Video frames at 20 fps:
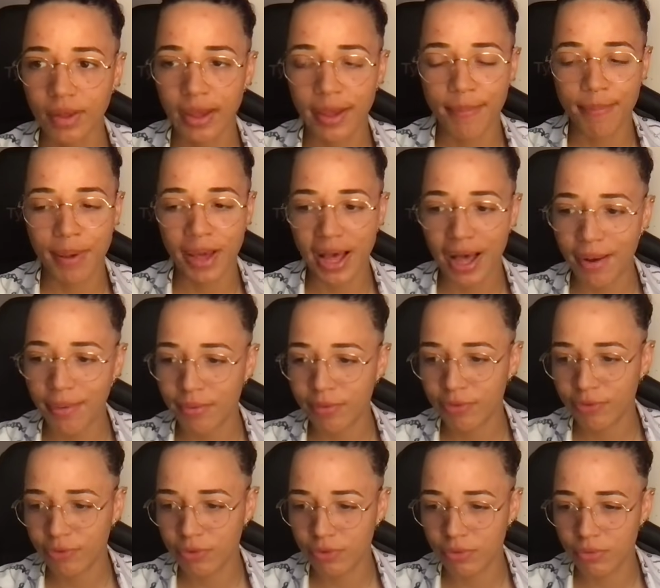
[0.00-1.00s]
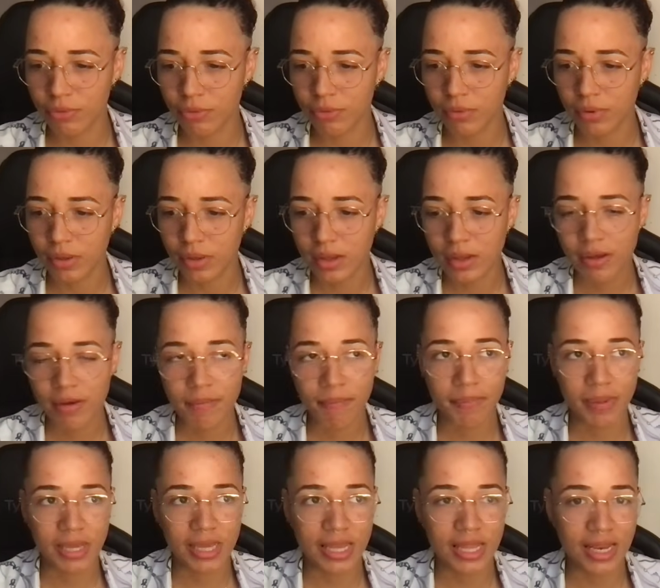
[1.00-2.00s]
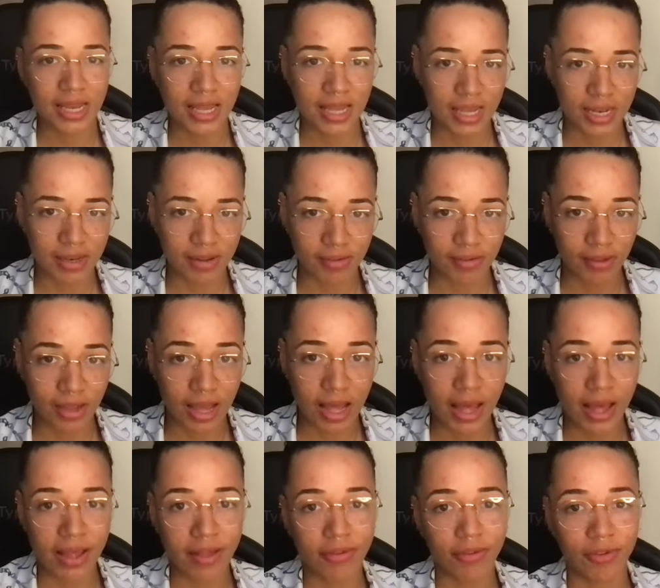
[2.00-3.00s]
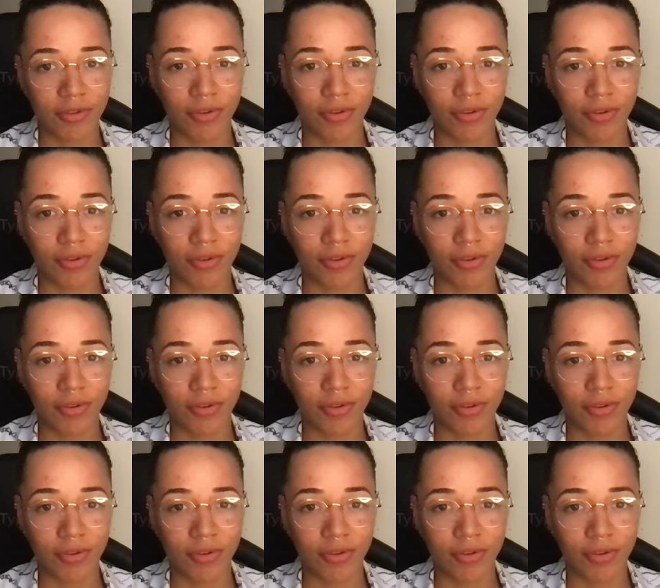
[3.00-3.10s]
a powerful beginning in disguise.